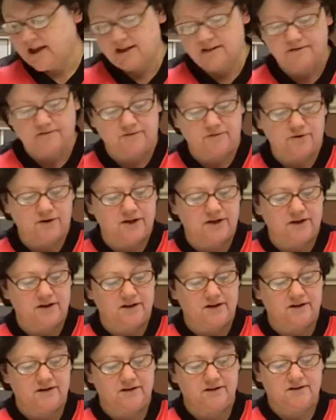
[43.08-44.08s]

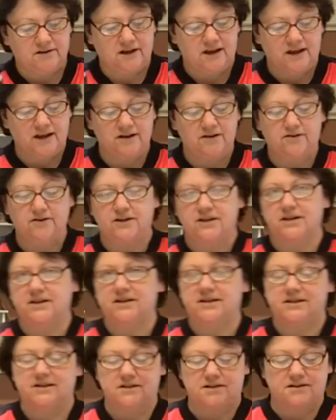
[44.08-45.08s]
California ale
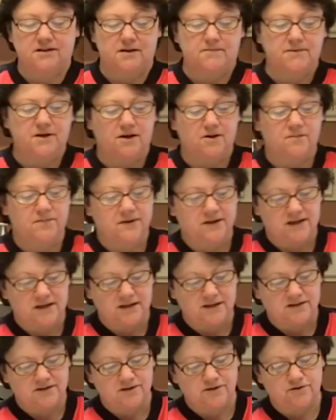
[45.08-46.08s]
yeast,
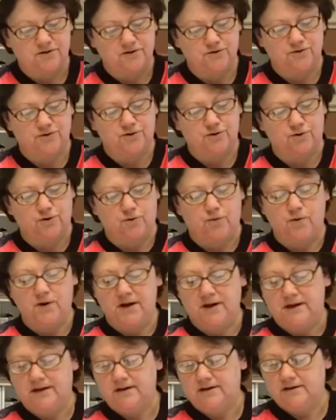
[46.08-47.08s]
WLP
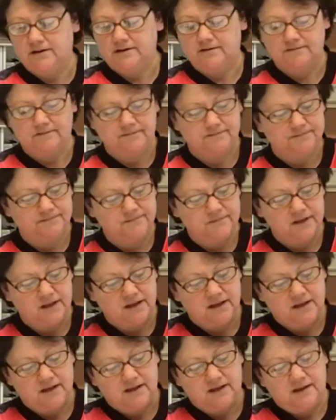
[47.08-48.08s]
001,
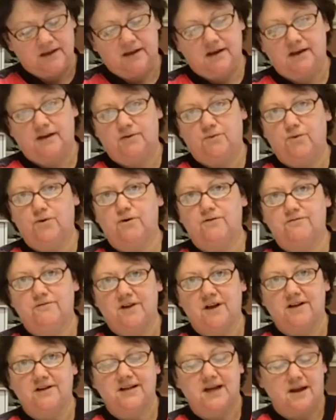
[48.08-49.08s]
and
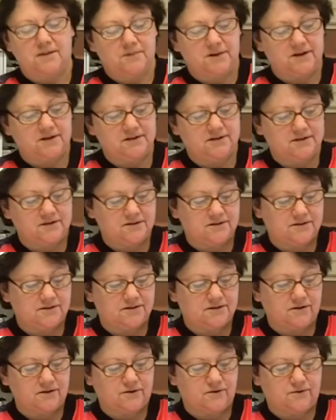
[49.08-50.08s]
Whirlfloc tablet.
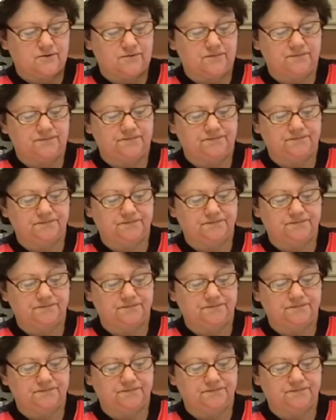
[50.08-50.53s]
So